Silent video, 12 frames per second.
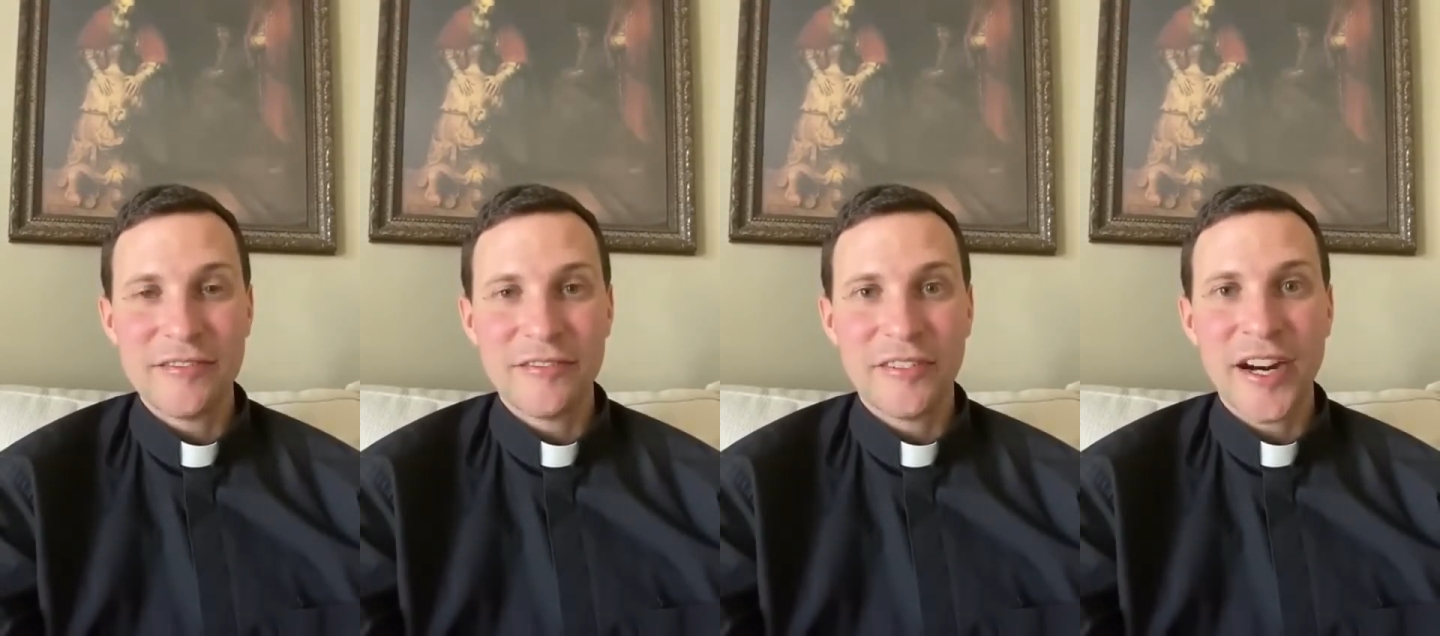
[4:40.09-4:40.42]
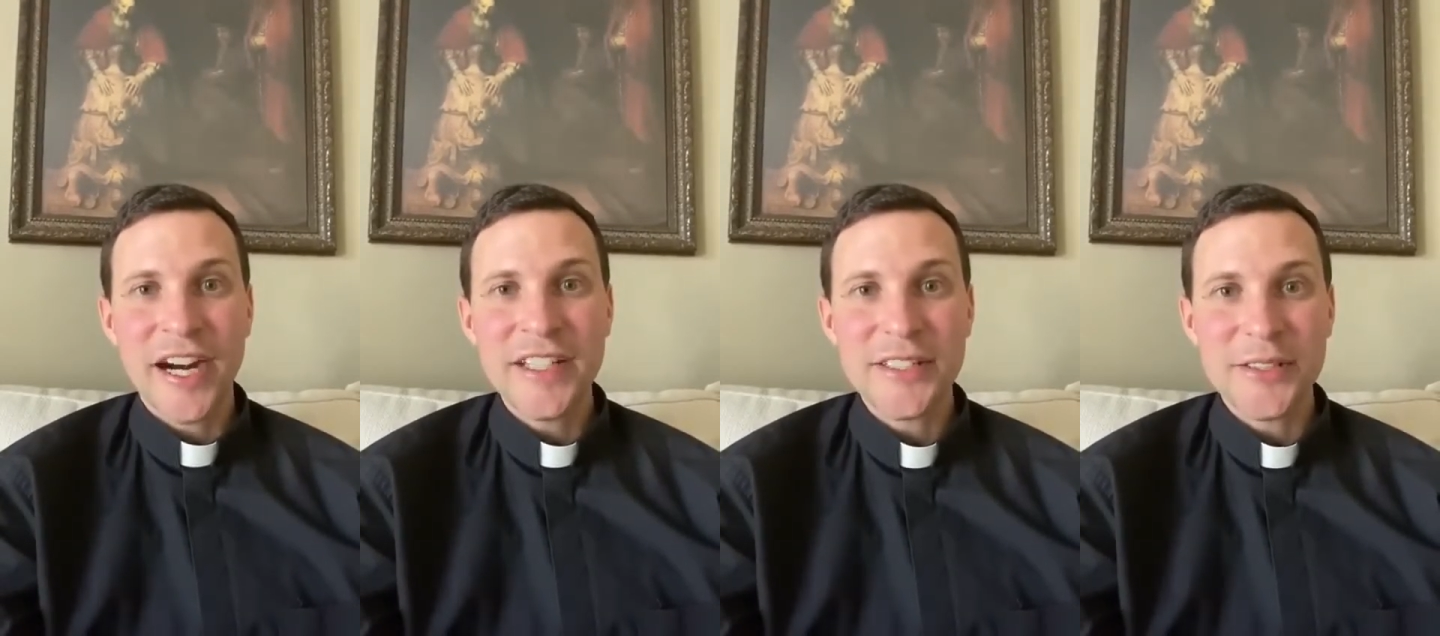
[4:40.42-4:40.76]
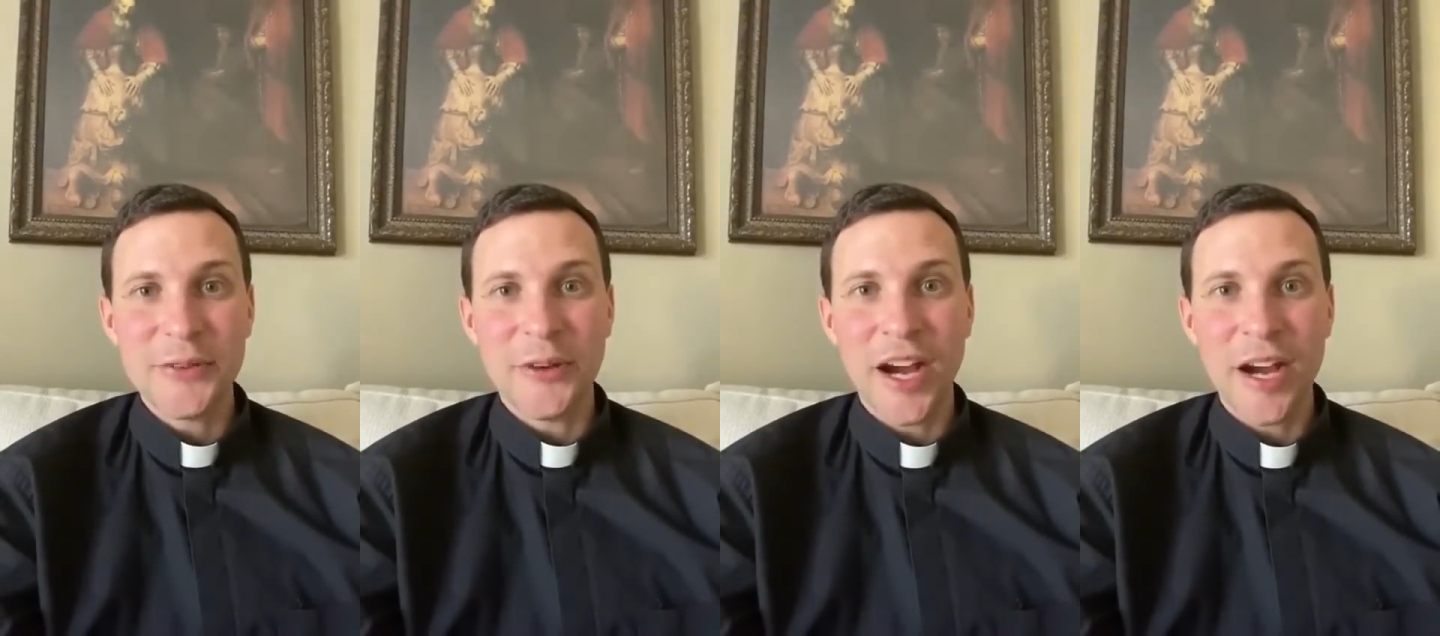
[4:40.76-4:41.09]
fires
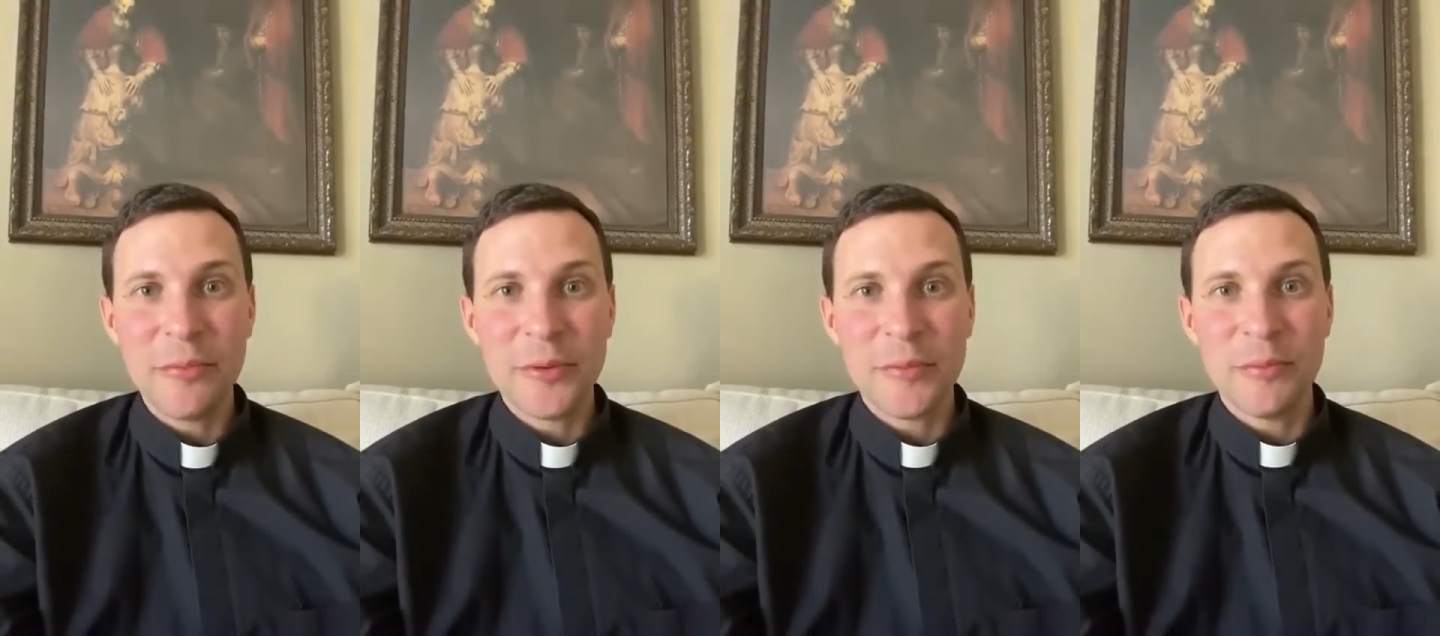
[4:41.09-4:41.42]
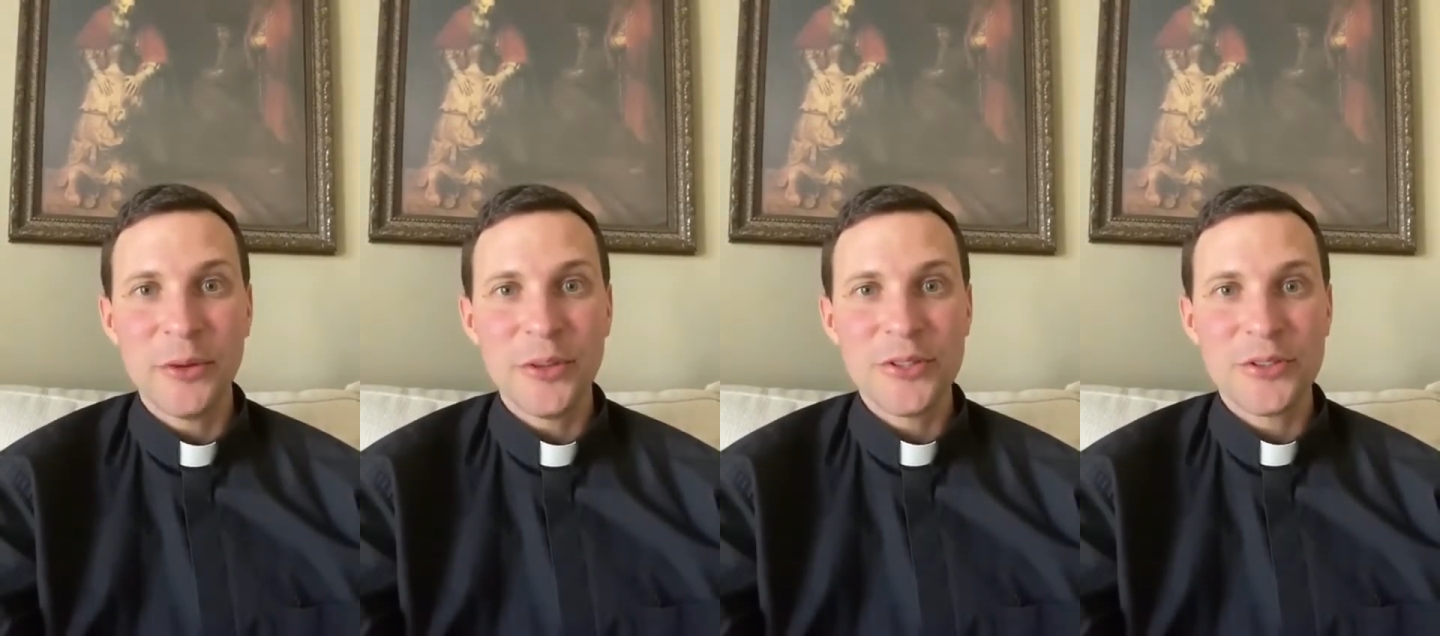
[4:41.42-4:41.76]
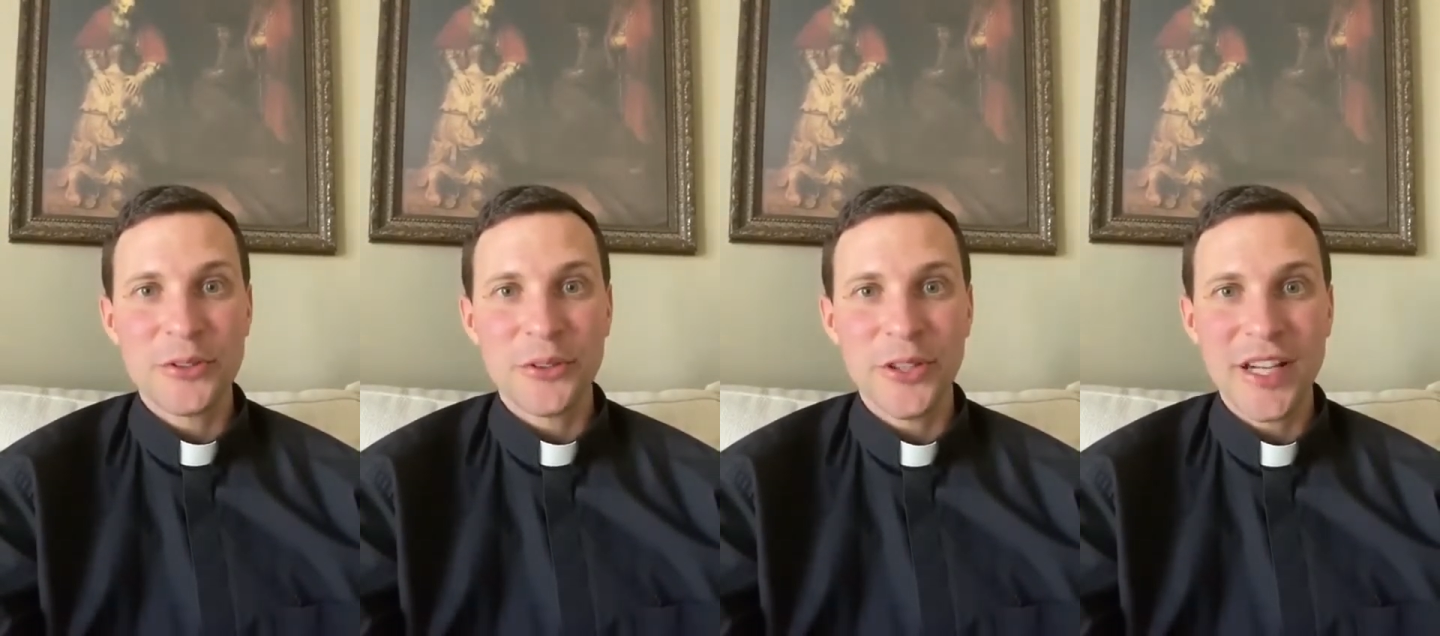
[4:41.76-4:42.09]
you up with more
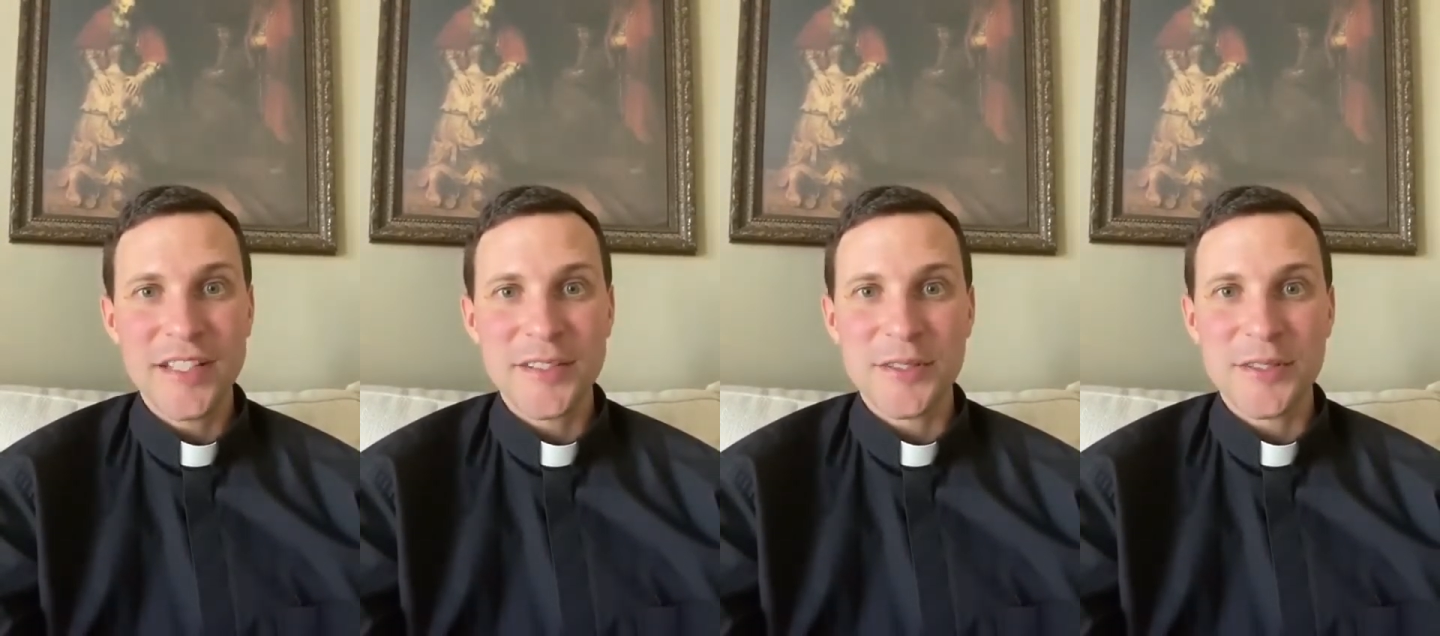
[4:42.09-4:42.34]
joy as